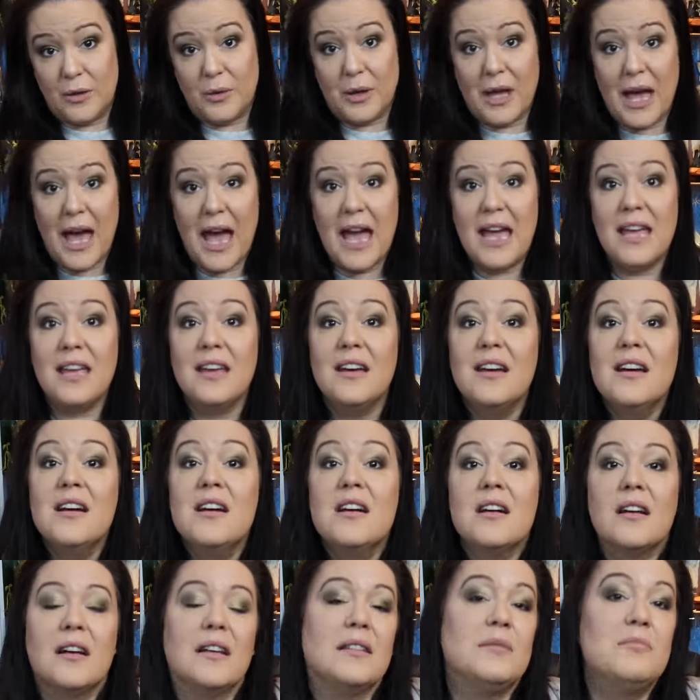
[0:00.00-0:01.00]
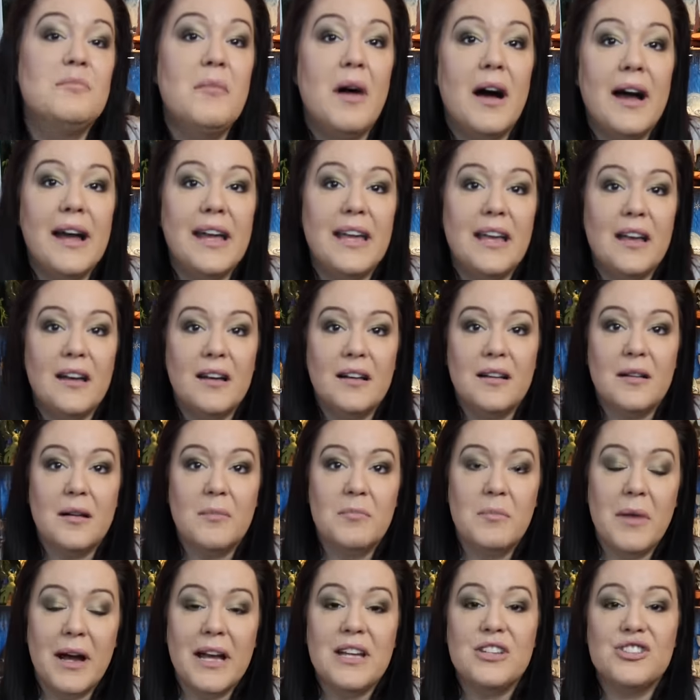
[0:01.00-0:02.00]
okay? Because my,
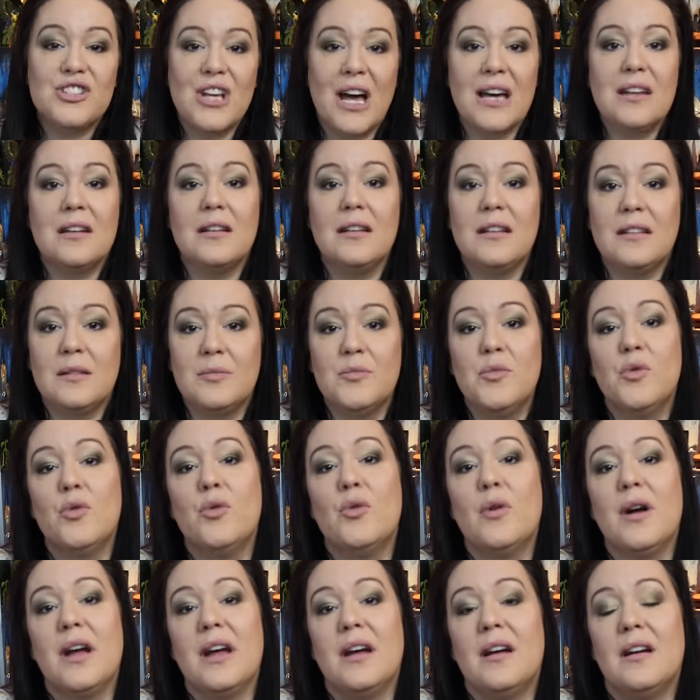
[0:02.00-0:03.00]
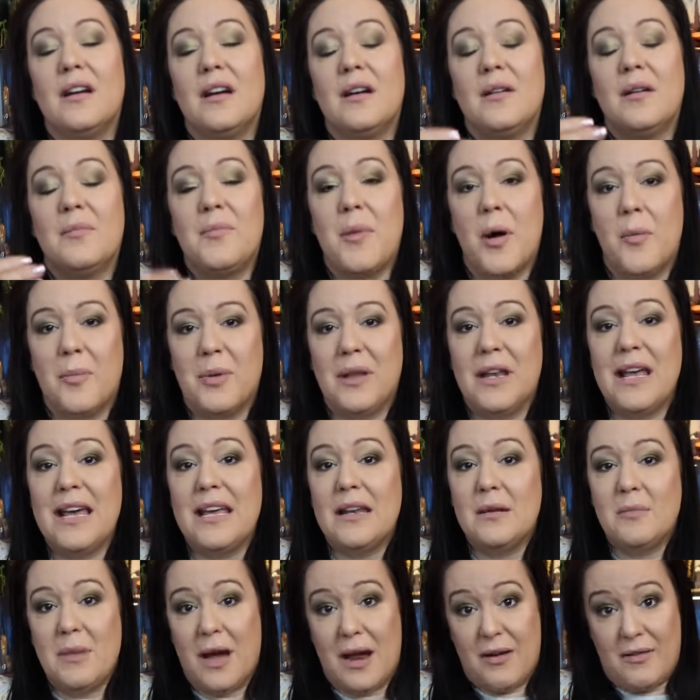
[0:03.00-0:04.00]
my channel is more popular
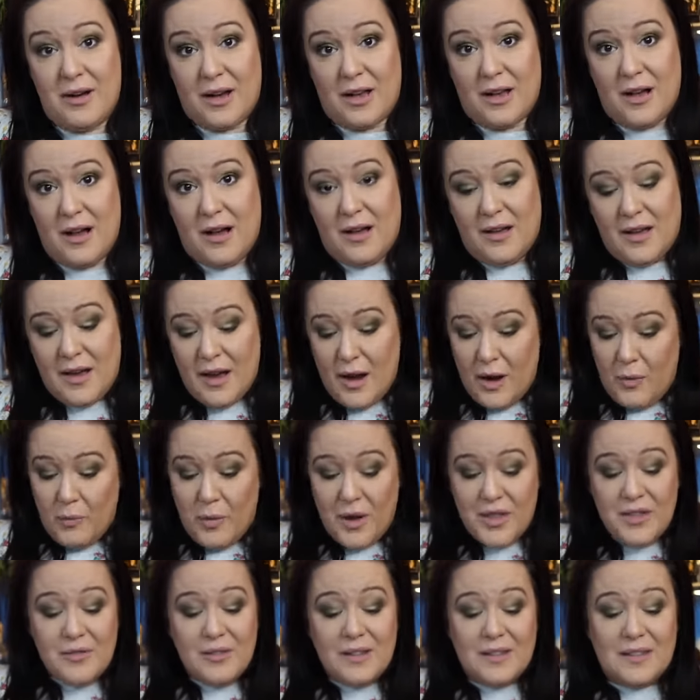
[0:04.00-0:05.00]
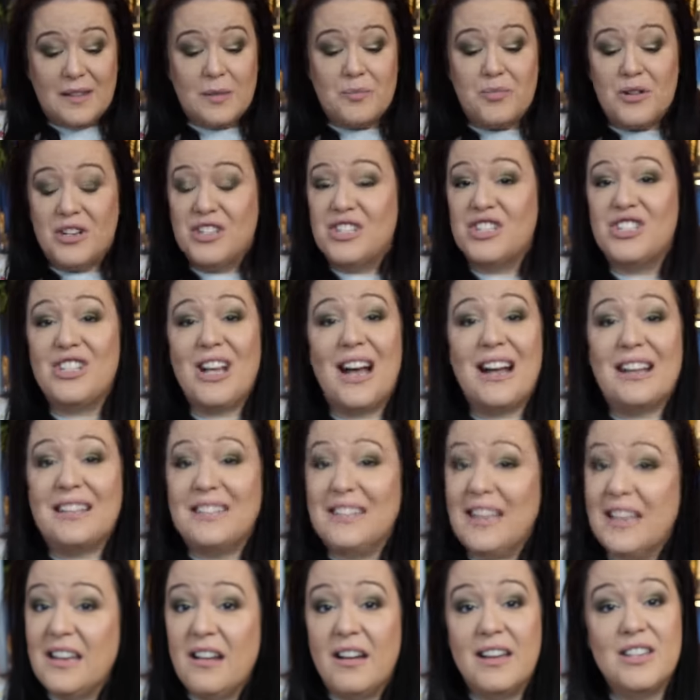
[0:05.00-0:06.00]
in America. Whether it's the British
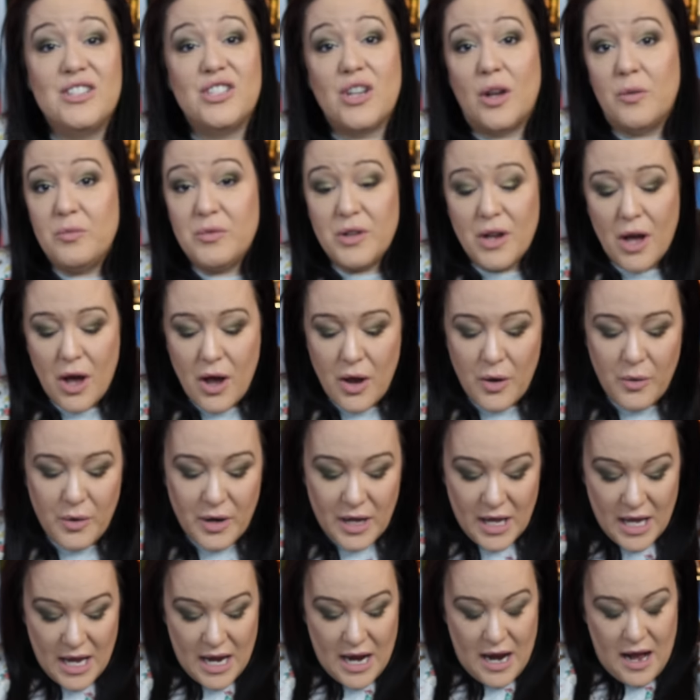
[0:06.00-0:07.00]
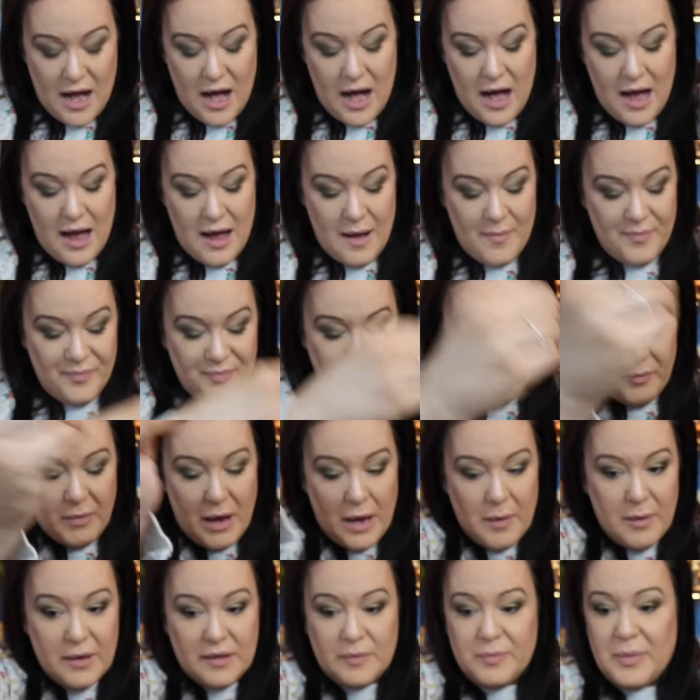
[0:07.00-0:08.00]
accent, I don't know. Um,
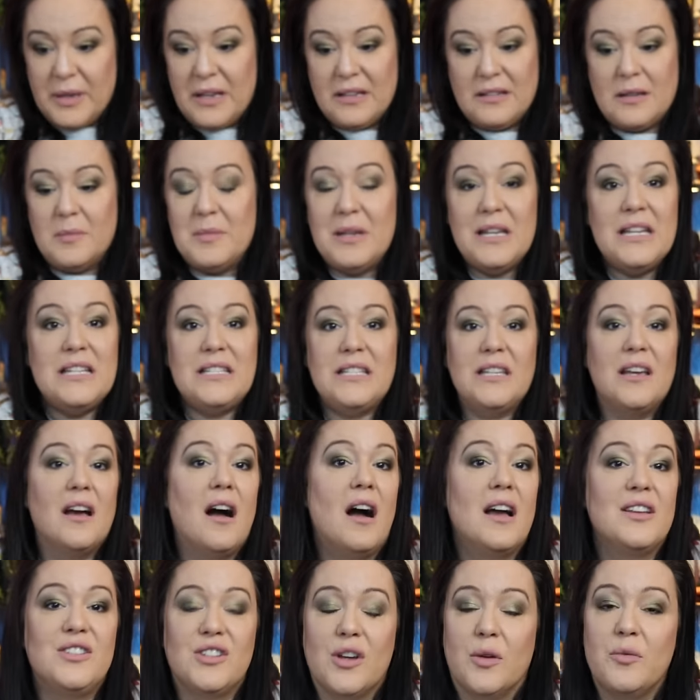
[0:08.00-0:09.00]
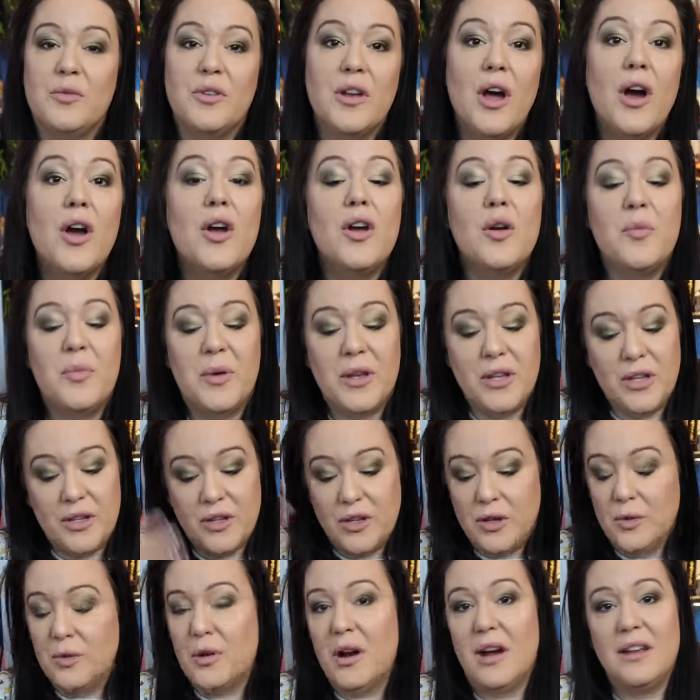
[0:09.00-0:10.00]
maybe it's because I'm an idiot, I don't know. But
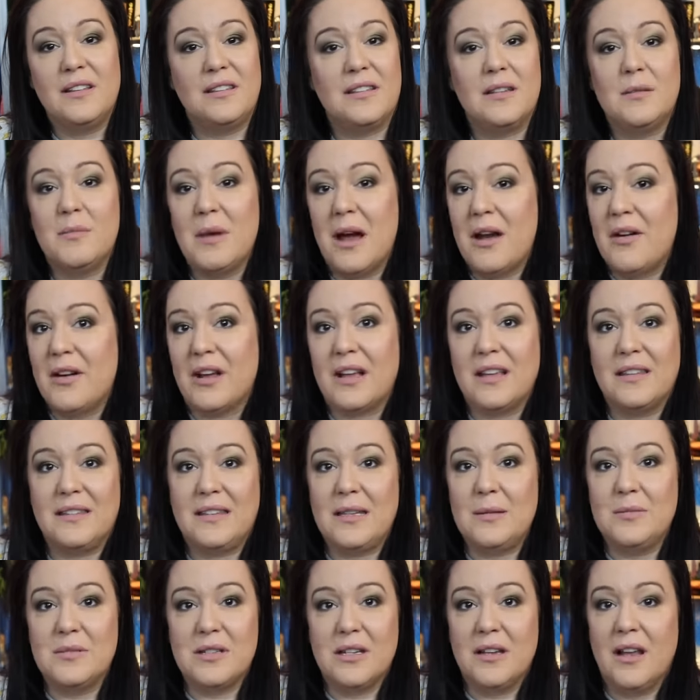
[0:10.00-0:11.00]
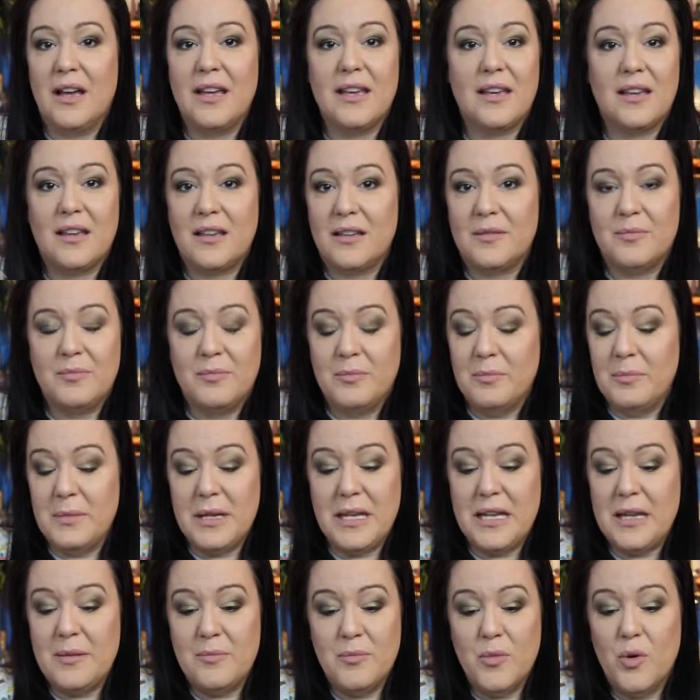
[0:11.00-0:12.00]
you guys in America seem to like
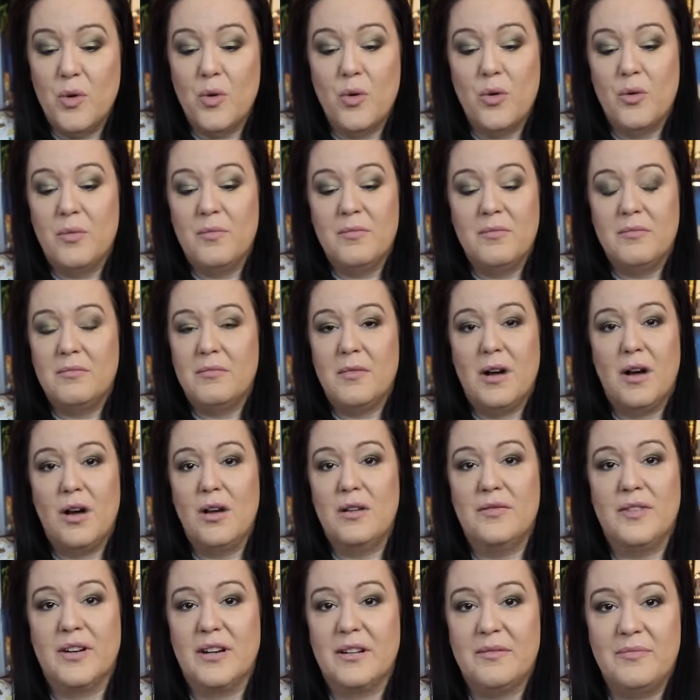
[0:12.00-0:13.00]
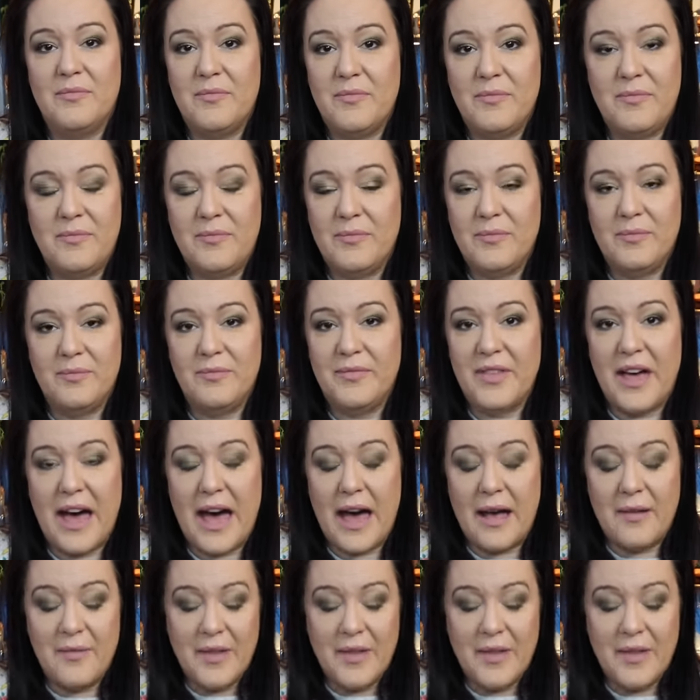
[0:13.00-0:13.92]
me more over there.